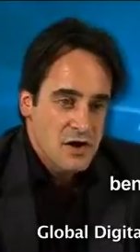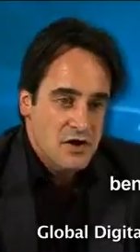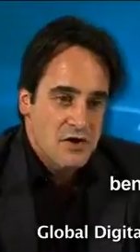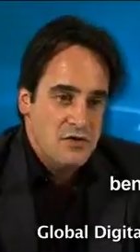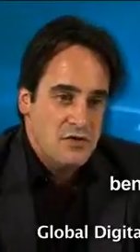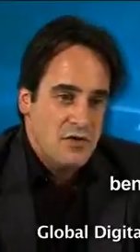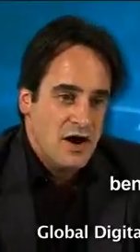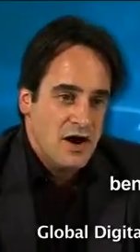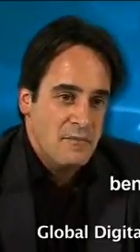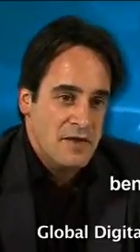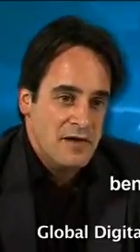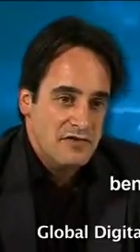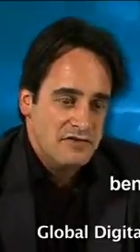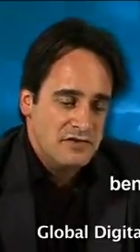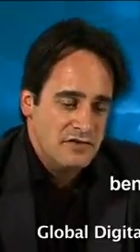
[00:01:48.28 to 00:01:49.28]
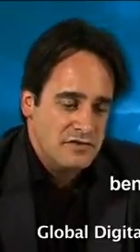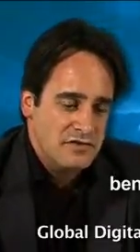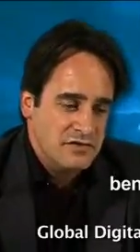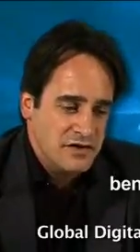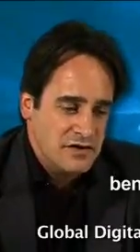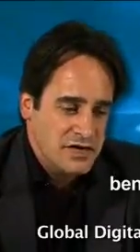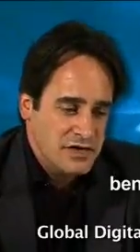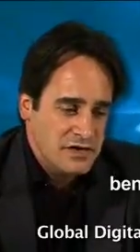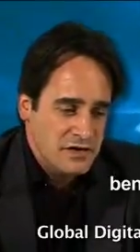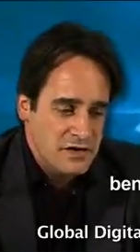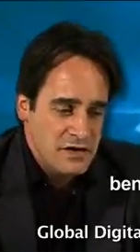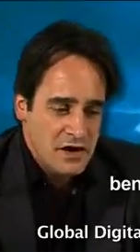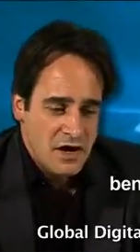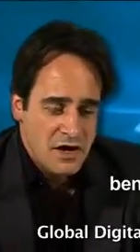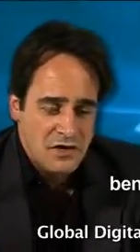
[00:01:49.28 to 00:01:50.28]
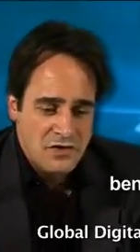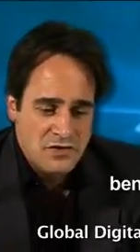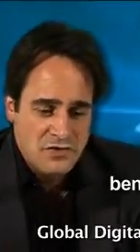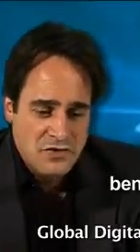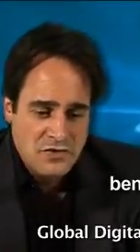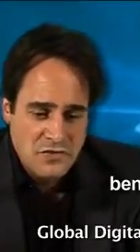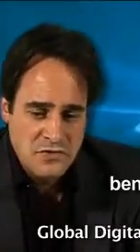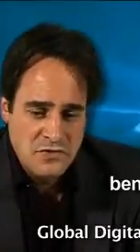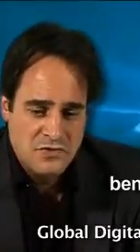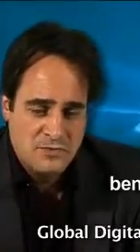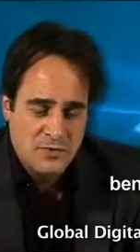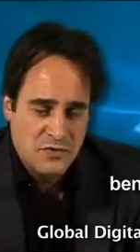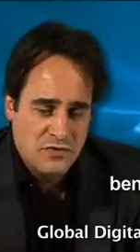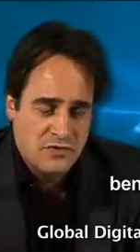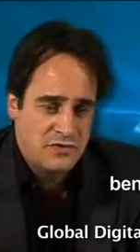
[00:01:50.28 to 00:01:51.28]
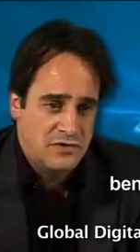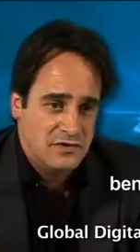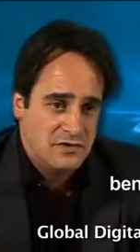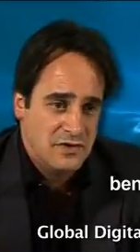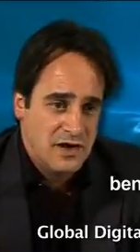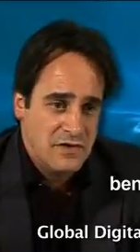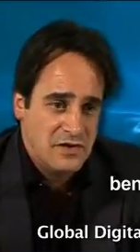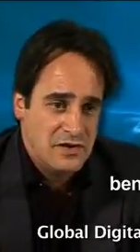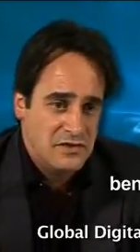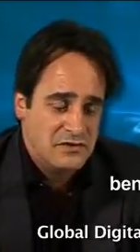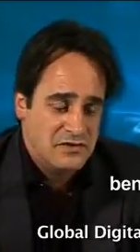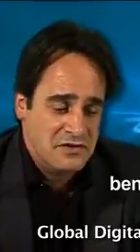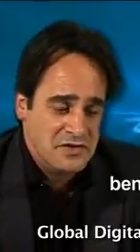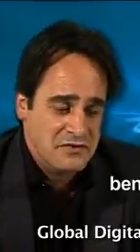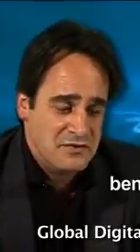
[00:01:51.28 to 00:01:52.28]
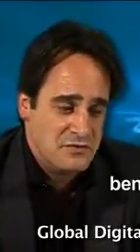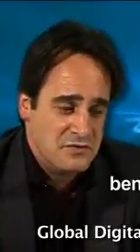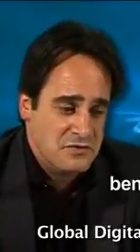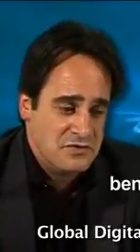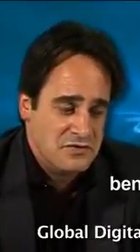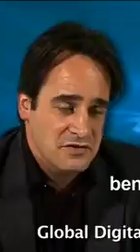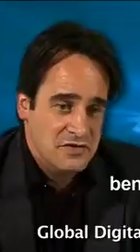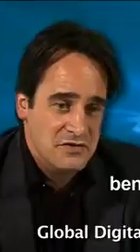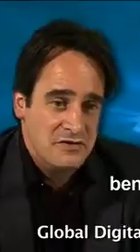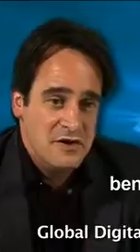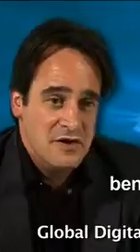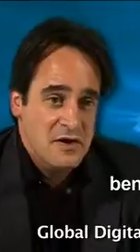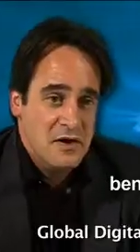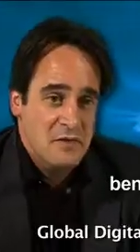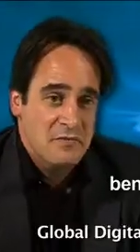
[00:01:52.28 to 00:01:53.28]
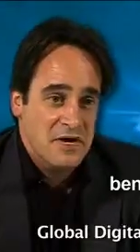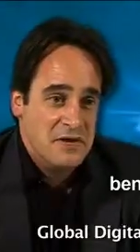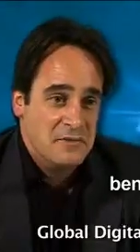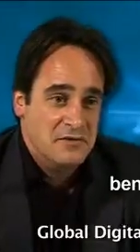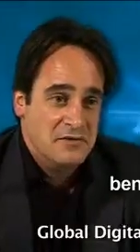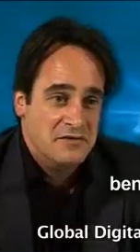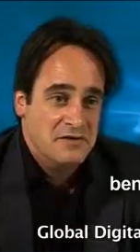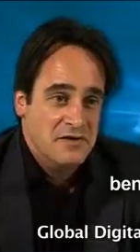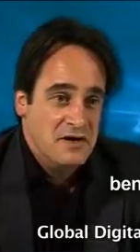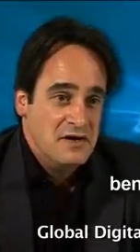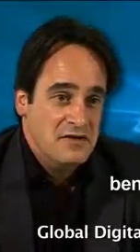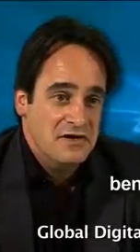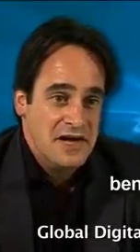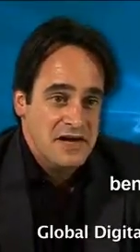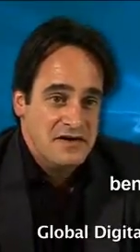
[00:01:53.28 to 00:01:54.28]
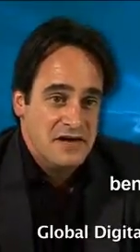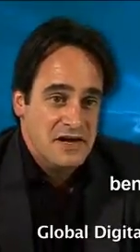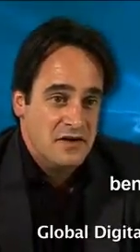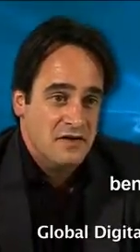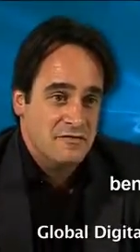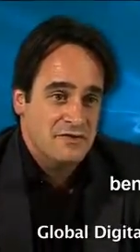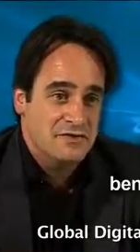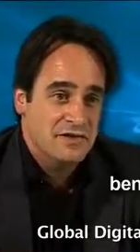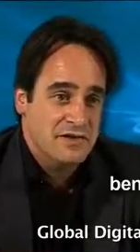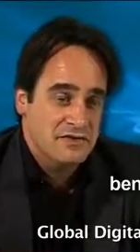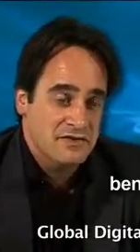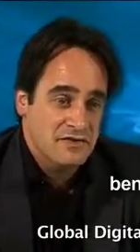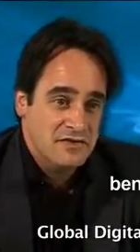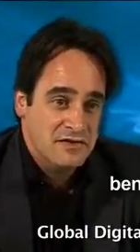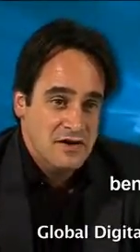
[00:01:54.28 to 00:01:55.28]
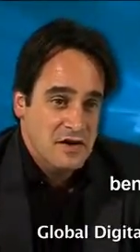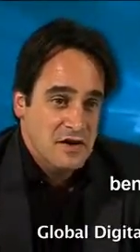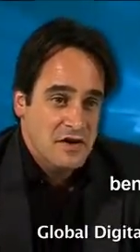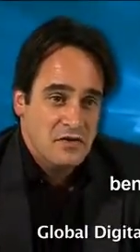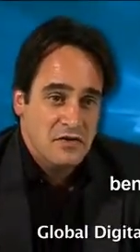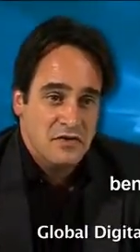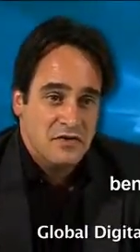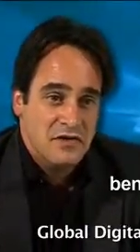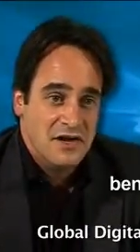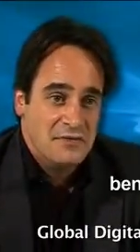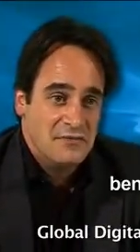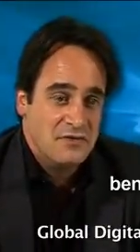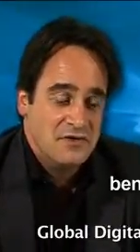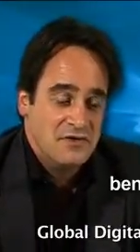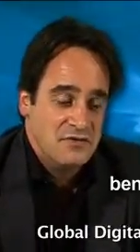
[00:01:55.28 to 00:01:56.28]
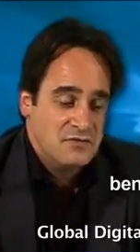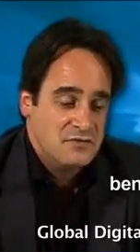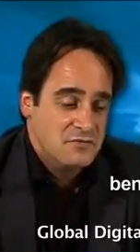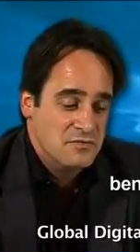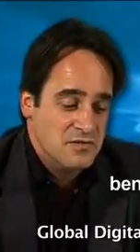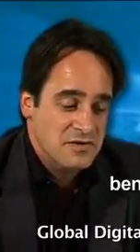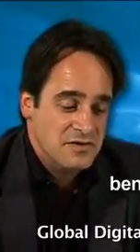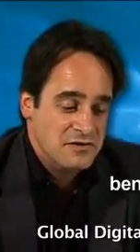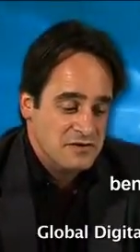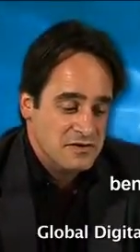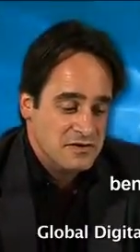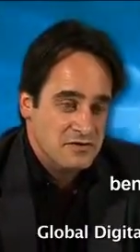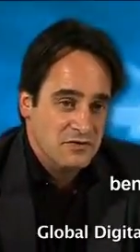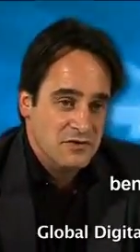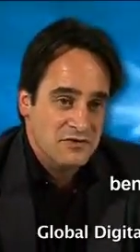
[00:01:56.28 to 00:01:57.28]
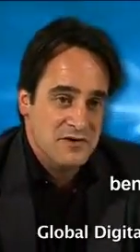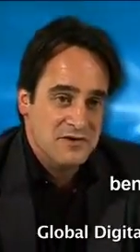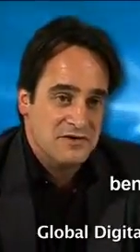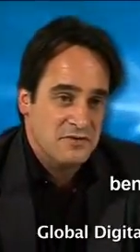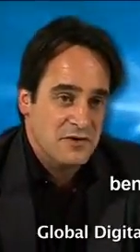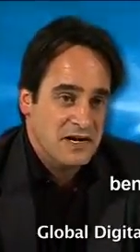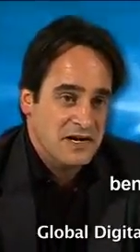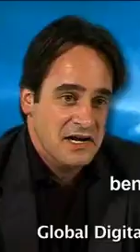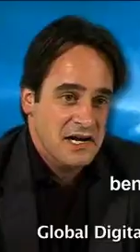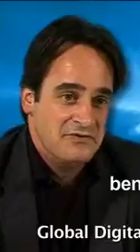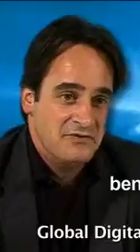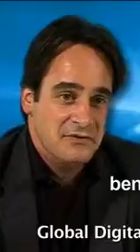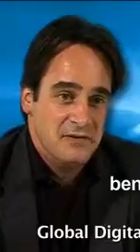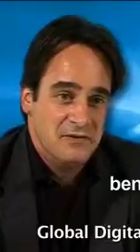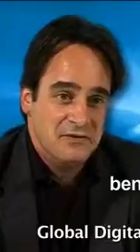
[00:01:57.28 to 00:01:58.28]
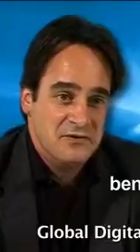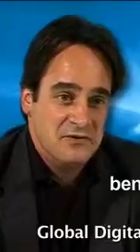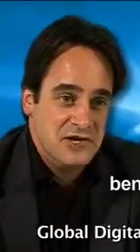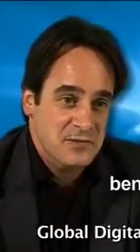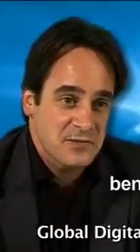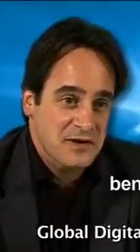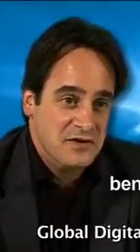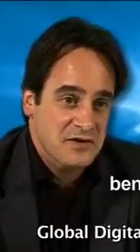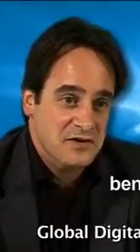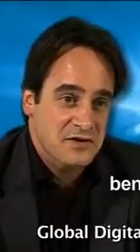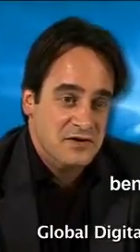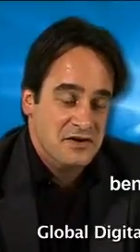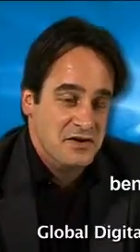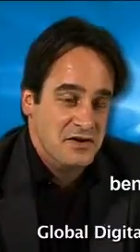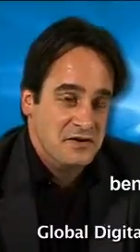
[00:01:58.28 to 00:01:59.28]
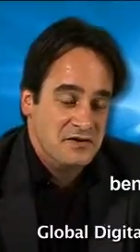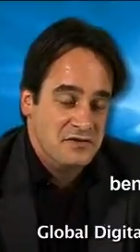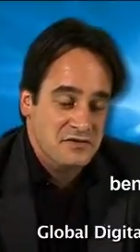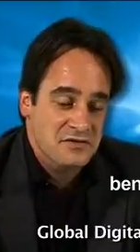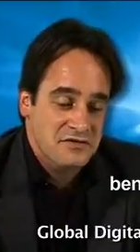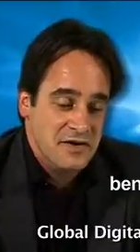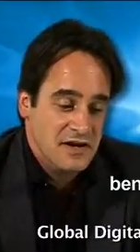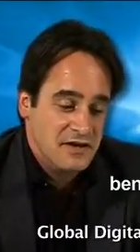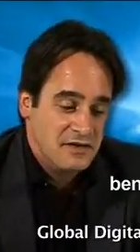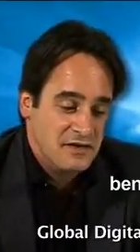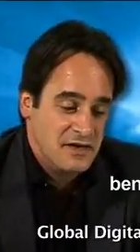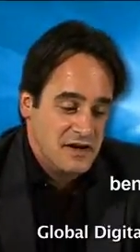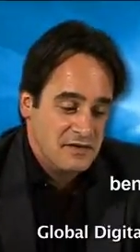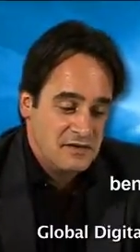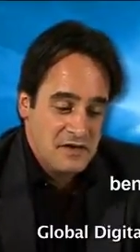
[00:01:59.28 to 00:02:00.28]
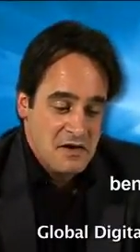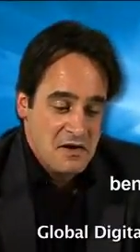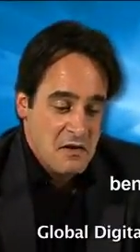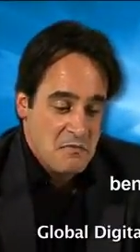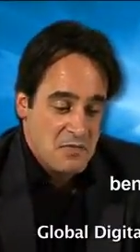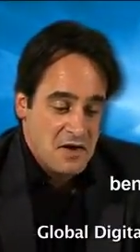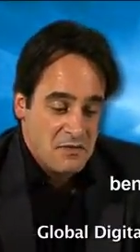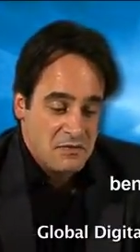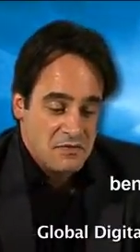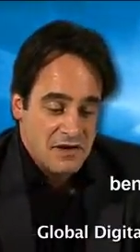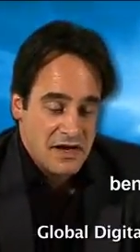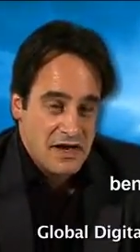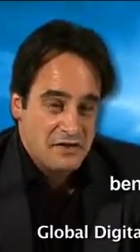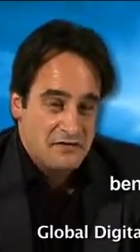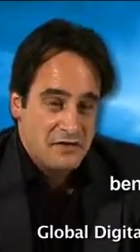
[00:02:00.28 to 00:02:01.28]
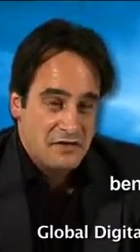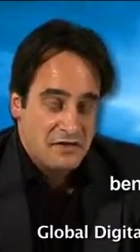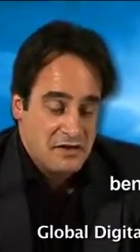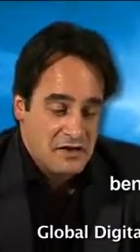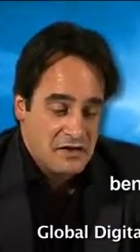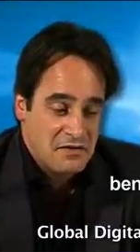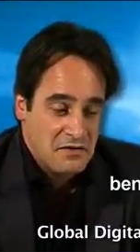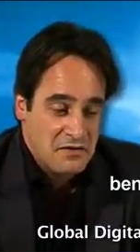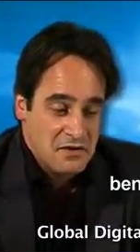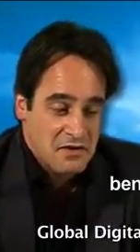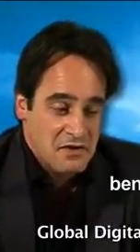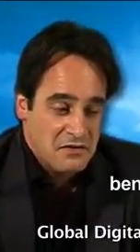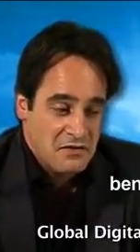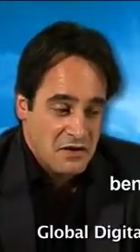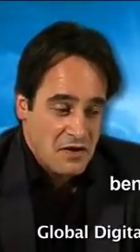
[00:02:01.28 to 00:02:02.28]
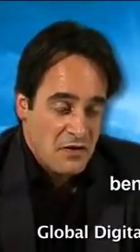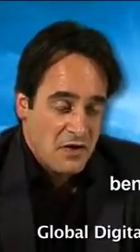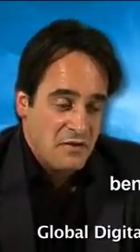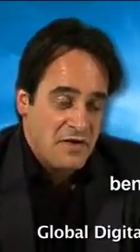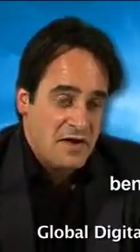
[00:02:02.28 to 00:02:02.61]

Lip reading: who are mentioned in a huge portion, a significant portion of people's day-to-day conversations. The number, if you did a search on Twitter right now for people talking about Coca-Cola, you'd find that there's people there sitting there, on